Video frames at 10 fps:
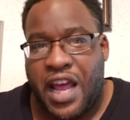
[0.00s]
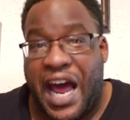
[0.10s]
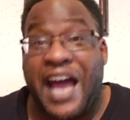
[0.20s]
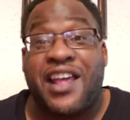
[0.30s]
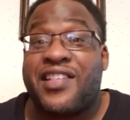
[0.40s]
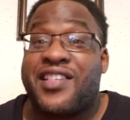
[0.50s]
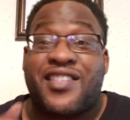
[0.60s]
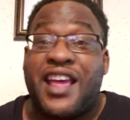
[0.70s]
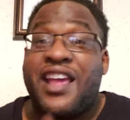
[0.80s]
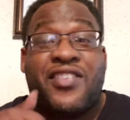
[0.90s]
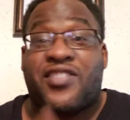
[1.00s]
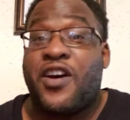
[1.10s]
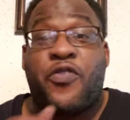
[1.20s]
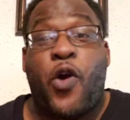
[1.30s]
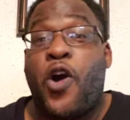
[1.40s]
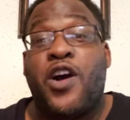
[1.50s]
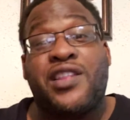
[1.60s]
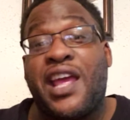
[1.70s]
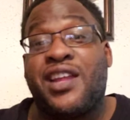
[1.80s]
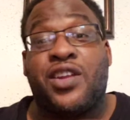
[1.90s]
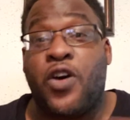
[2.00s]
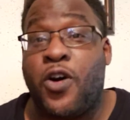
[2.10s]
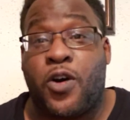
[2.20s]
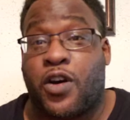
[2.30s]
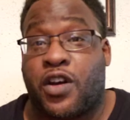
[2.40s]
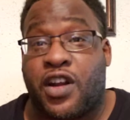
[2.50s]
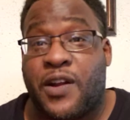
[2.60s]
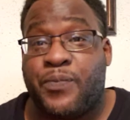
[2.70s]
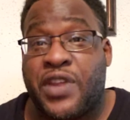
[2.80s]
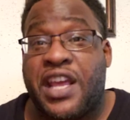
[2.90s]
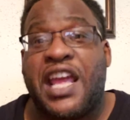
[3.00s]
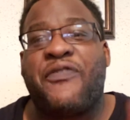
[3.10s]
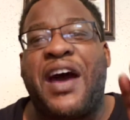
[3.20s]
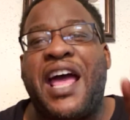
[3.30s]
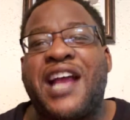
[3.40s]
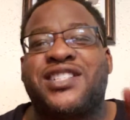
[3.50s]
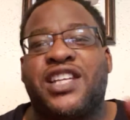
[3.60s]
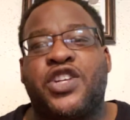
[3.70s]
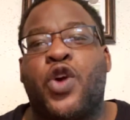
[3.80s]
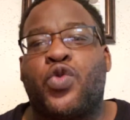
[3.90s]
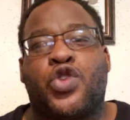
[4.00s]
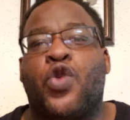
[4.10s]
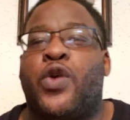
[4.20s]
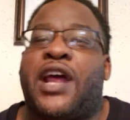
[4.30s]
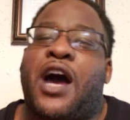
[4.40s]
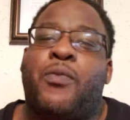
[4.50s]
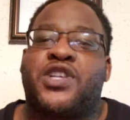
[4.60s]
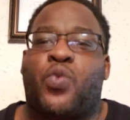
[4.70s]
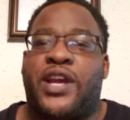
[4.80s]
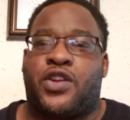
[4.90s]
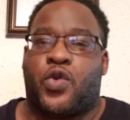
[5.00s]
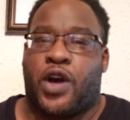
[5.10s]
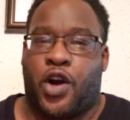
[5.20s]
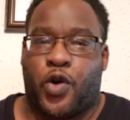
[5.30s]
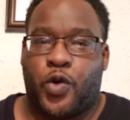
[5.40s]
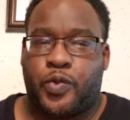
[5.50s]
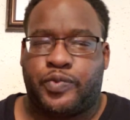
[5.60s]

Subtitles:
I can say stuff all day long. If I actually don't do it, how much weight do it hold?